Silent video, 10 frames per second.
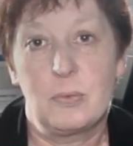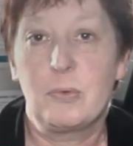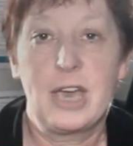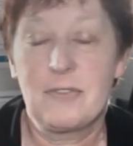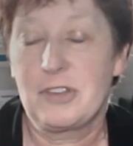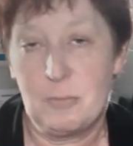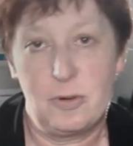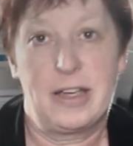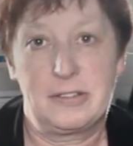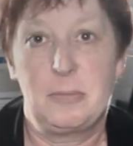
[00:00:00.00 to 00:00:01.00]
we have
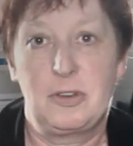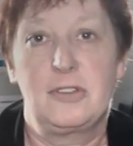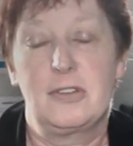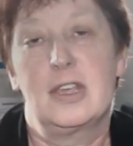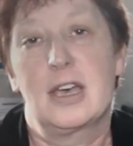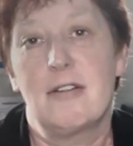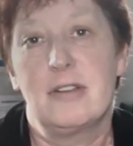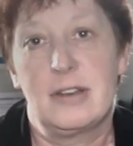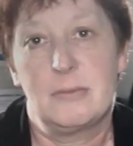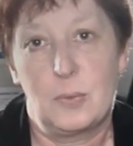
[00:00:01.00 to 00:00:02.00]
temporary exhibitions, and the
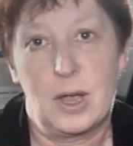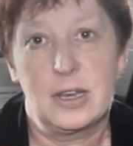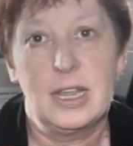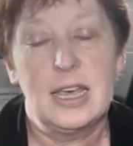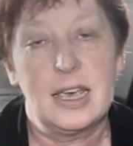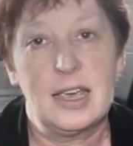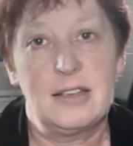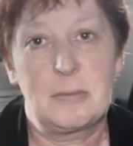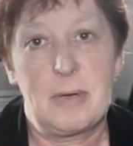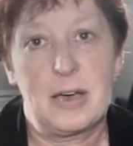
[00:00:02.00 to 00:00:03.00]
current one
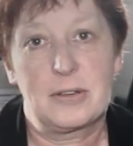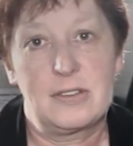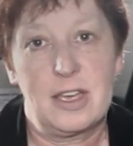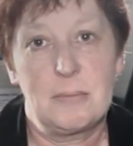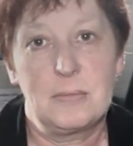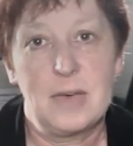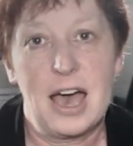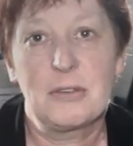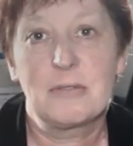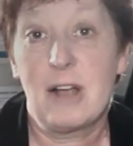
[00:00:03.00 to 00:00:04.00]
is about
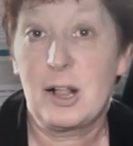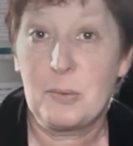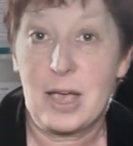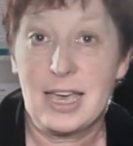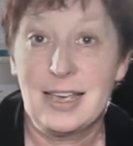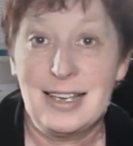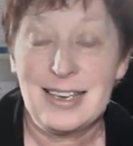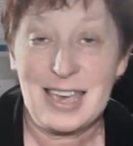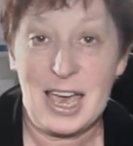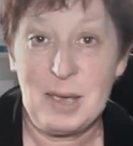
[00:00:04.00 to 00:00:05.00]
how the railway
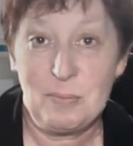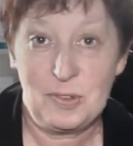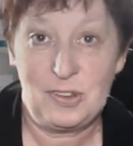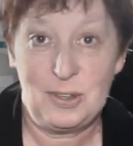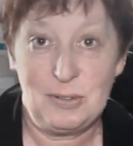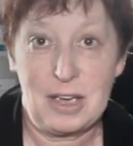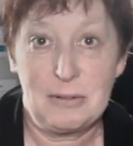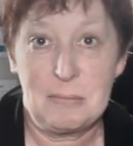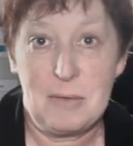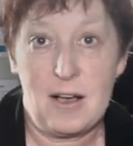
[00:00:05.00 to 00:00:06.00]
came to
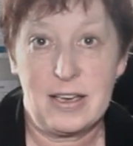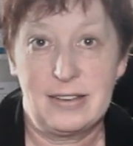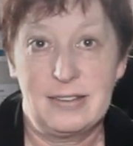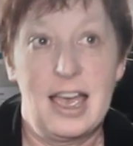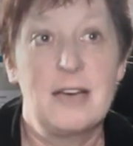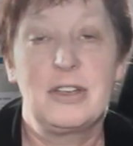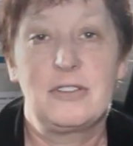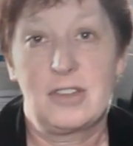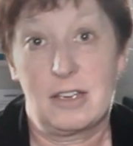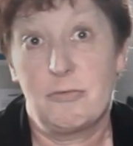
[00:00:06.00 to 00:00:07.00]
Downham Market and how
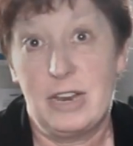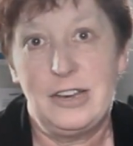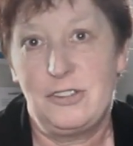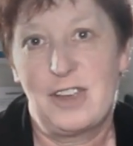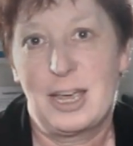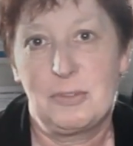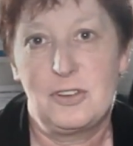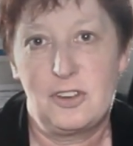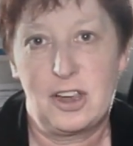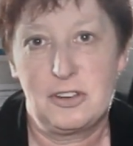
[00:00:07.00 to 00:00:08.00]
it really shaped
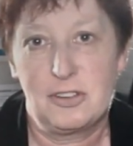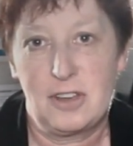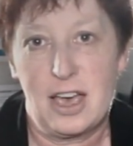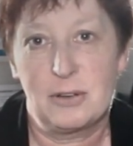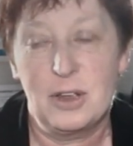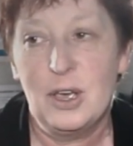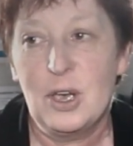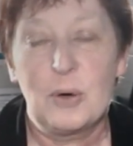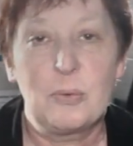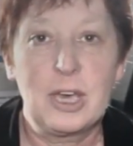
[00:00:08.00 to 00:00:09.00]
and changed the town.
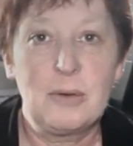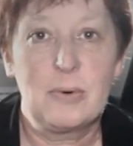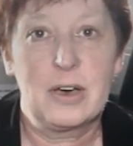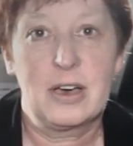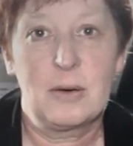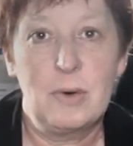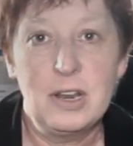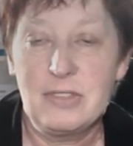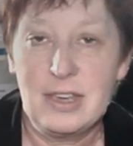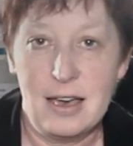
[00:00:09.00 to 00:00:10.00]
We were one
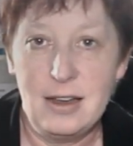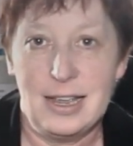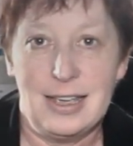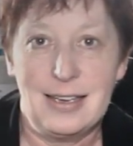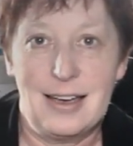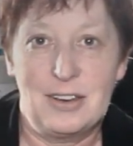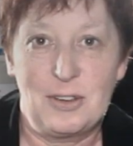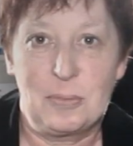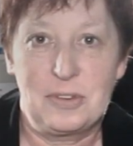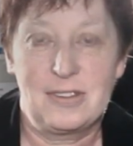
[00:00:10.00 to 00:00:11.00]
of the early
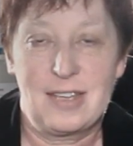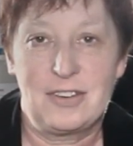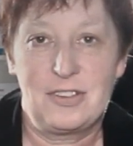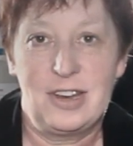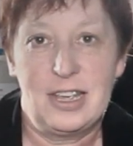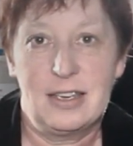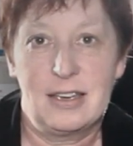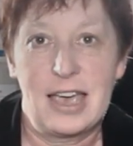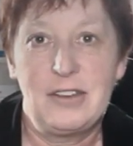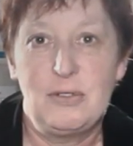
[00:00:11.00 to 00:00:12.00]
adopters actually,
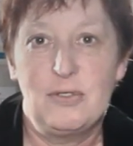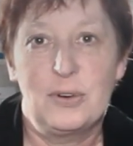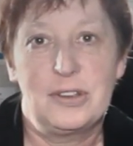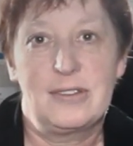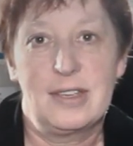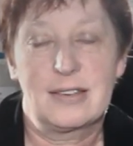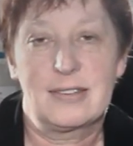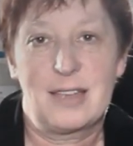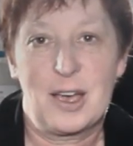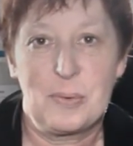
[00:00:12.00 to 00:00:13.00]

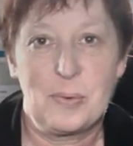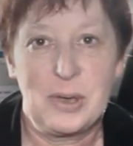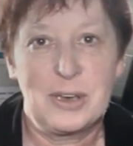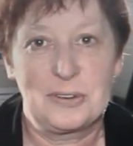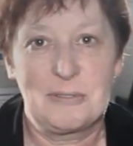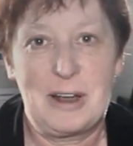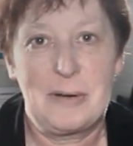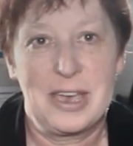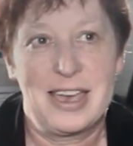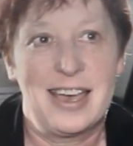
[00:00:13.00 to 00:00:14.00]
1846 we got a
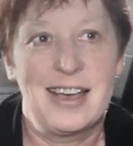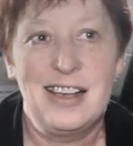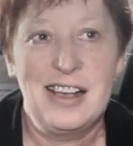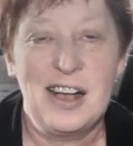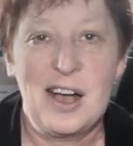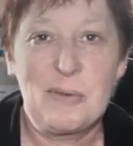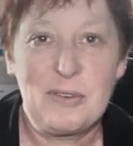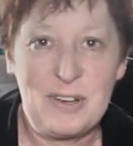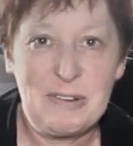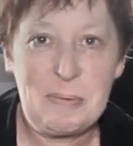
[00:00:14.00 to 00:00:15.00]
railway here, and
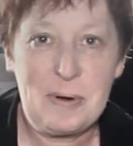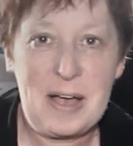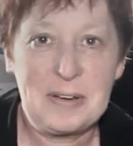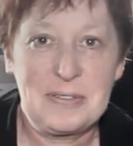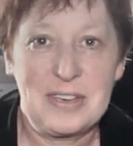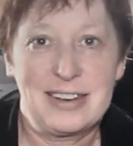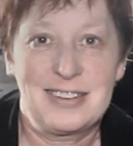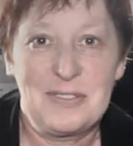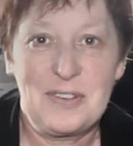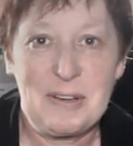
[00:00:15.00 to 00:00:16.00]
we're very proud of
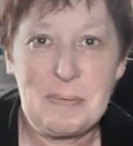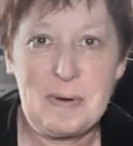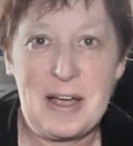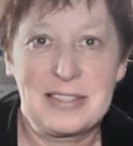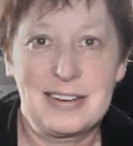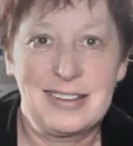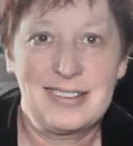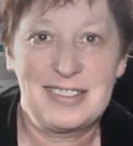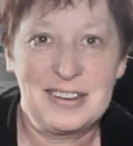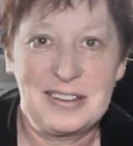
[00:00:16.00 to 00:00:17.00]
it and very proud that
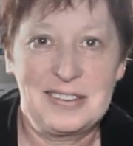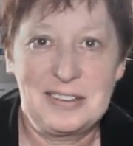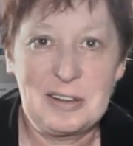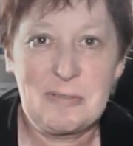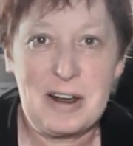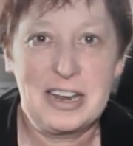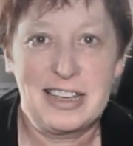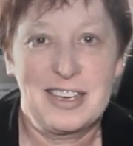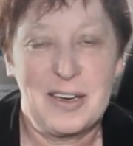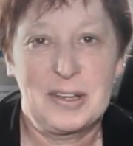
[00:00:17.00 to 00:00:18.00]
it's still running
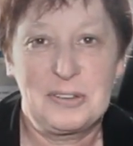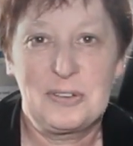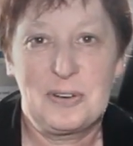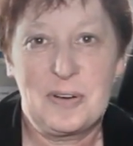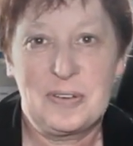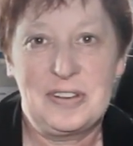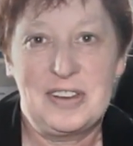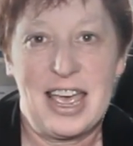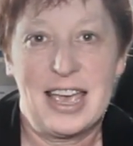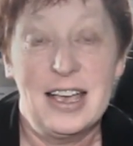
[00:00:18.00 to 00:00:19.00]
and going strong
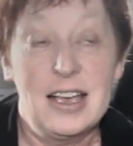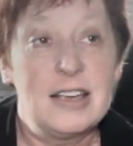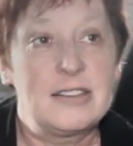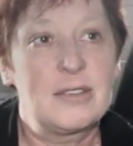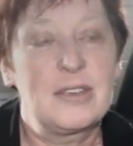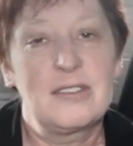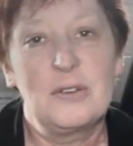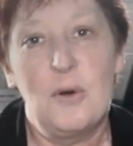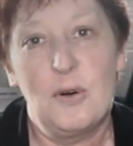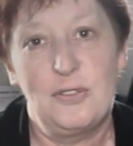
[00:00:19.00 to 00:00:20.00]
today. So there's
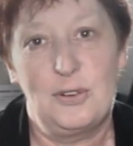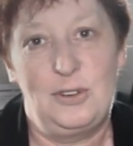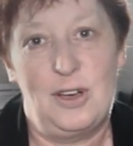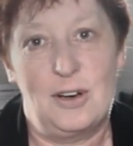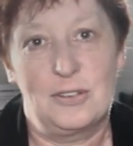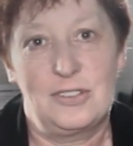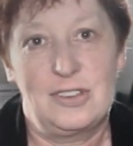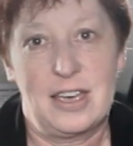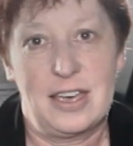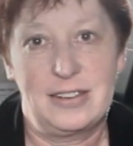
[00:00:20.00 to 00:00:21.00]
an awful lot
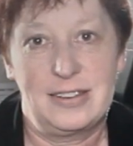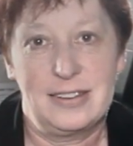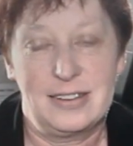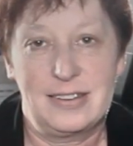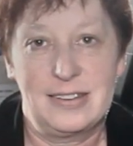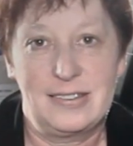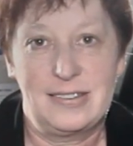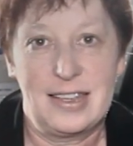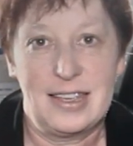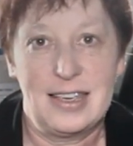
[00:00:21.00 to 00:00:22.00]
to
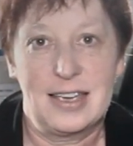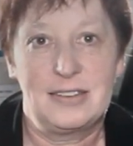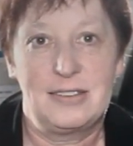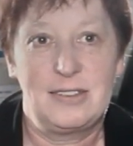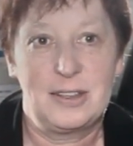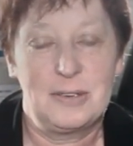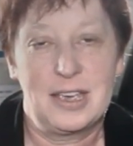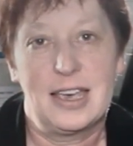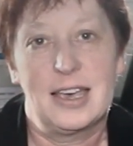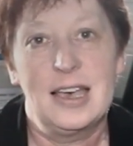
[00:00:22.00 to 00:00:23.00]
see and to do
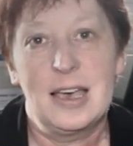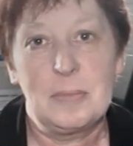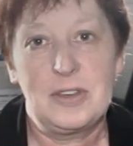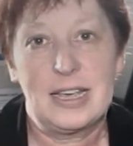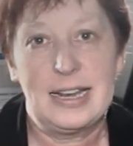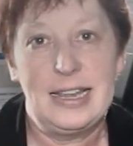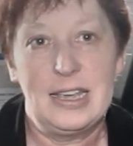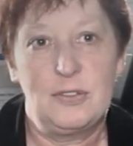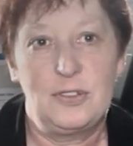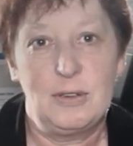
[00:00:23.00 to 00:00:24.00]
here,
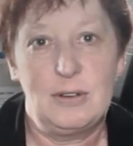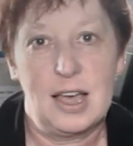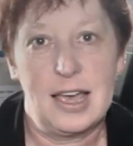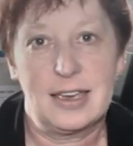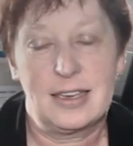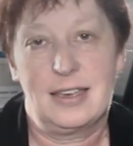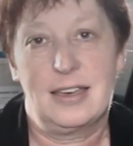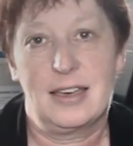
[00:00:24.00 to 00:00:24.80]
particularly if you like